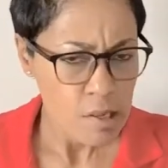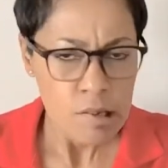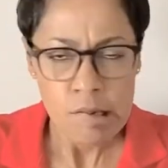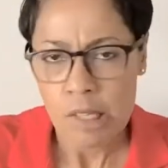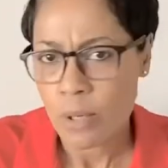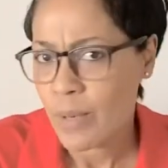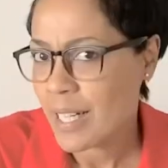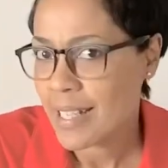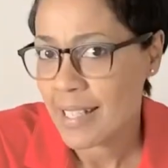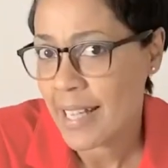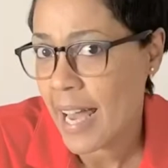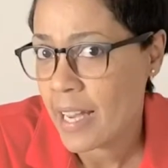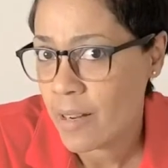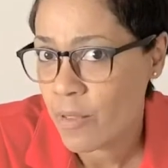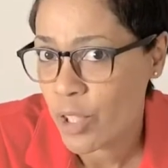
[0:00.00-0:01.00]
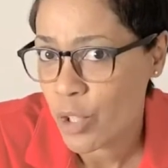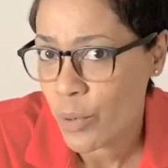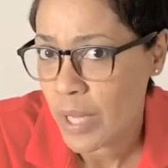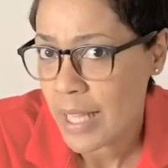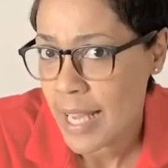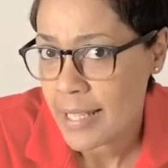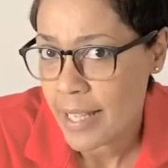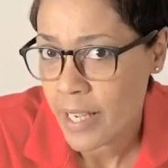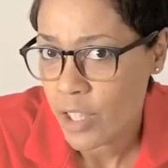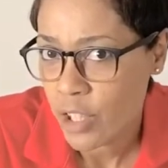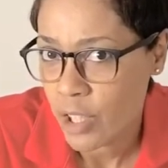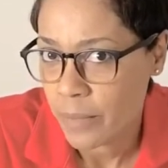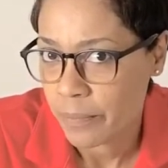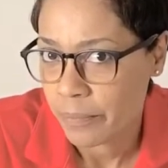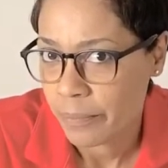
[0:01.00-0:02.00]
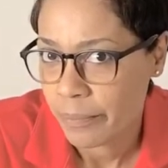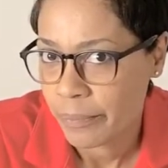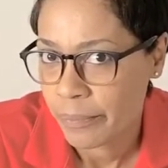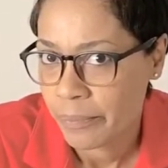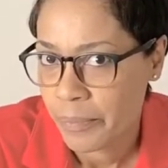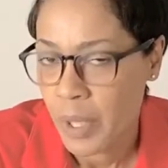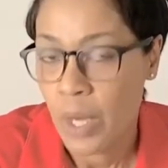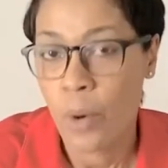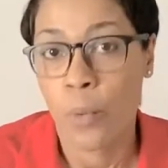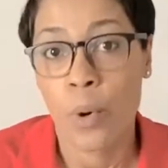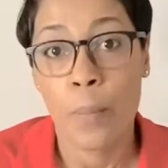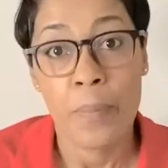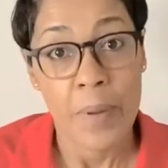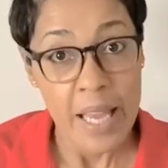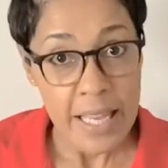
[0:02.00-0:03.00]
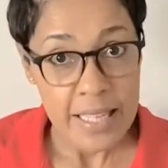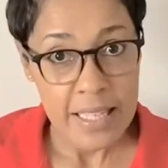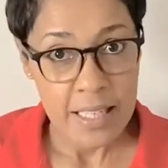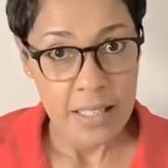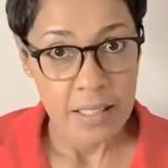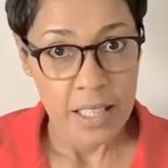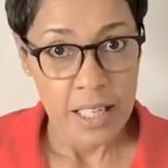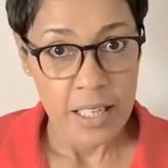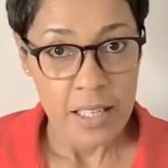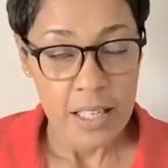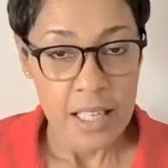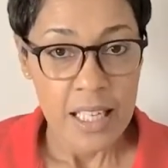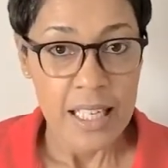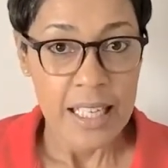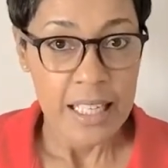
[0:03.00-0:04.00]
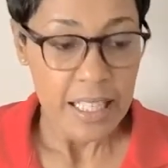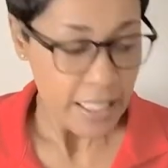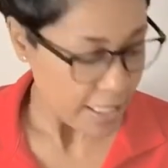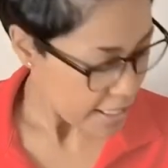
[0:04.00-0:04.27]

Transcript: So what is data visualization? Well, basically, it